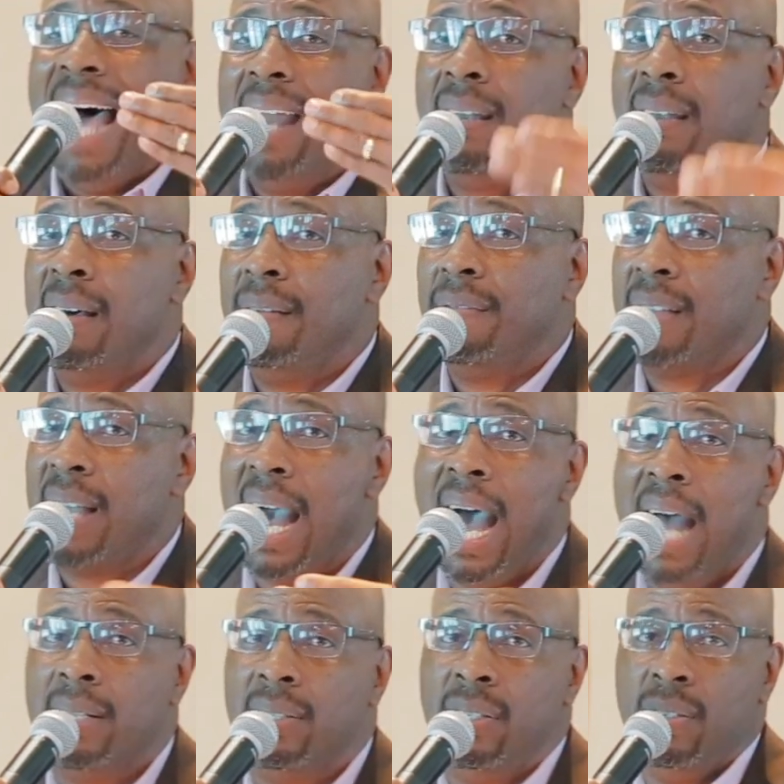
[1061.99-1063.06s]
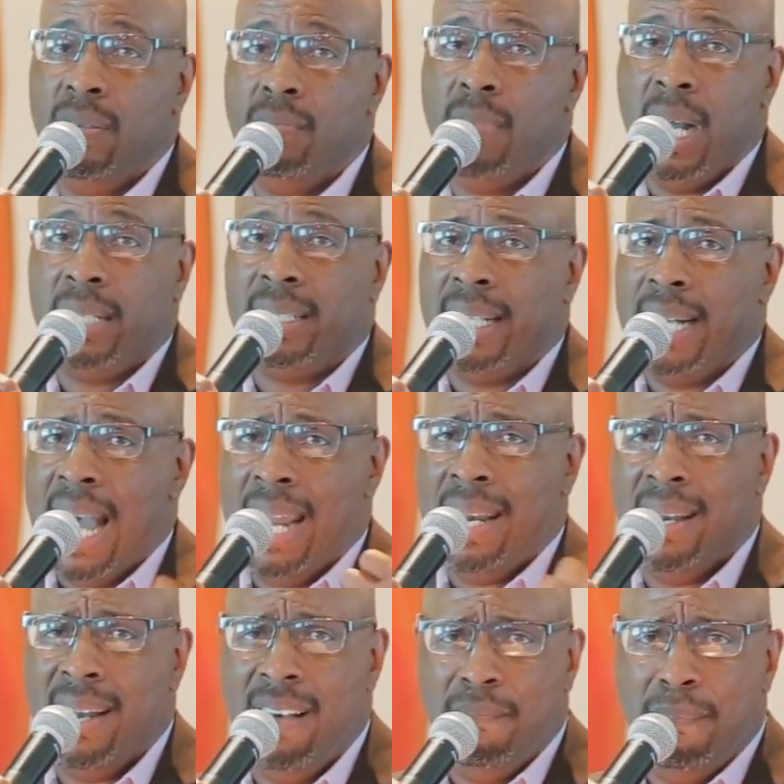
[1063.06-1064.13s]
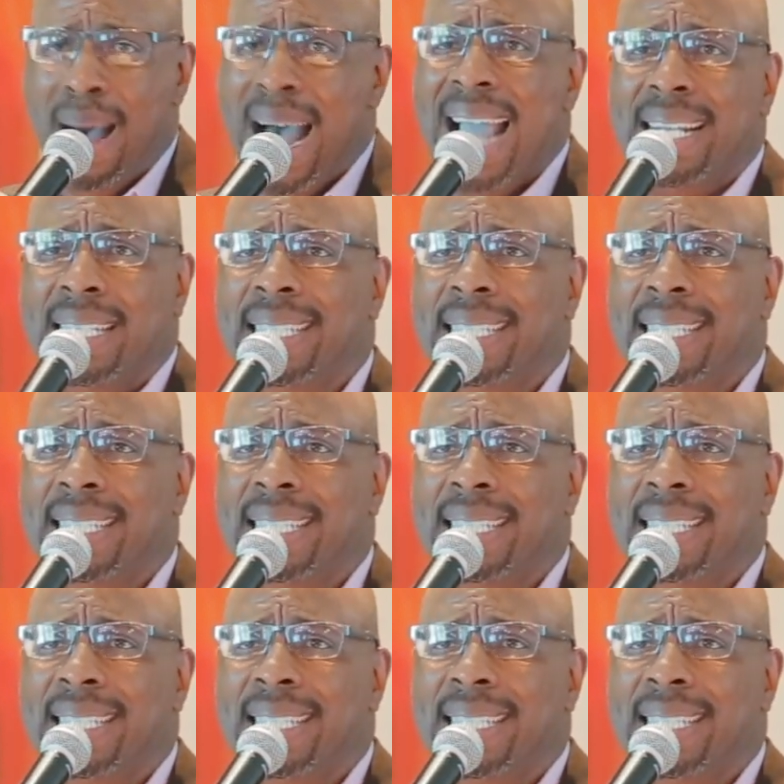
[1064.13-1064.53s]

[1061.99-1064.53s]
I love God too much, and I love my